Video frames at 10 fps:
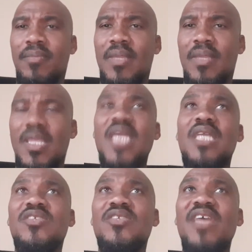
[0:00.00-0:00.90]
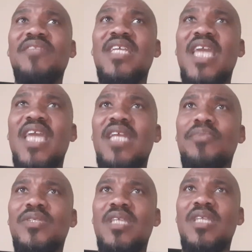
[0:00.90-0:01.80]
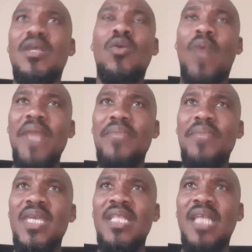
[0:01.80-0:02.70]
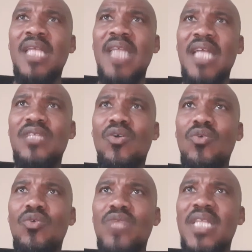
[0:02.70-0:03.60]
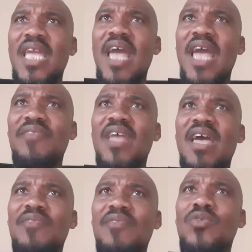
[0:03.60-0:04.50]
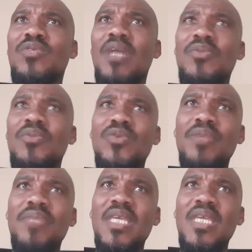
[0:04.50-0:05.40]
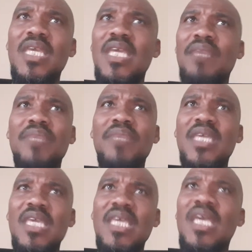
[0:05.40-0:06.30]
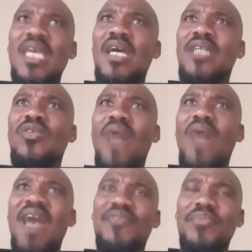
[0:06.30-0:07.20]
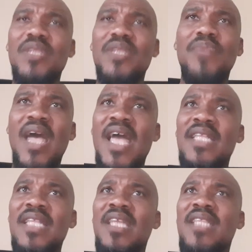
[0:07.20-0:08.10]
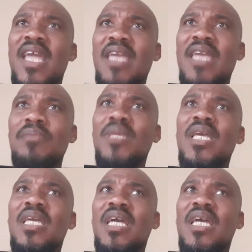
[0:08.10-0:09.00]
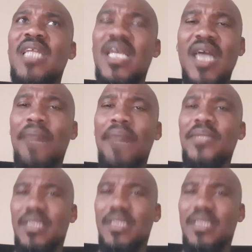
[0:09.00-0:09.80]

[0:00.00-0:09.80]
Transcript: They get 70, 80%. White men are not told that they have to have no WNBE, MBE, or no alphabets behind their name of their companies.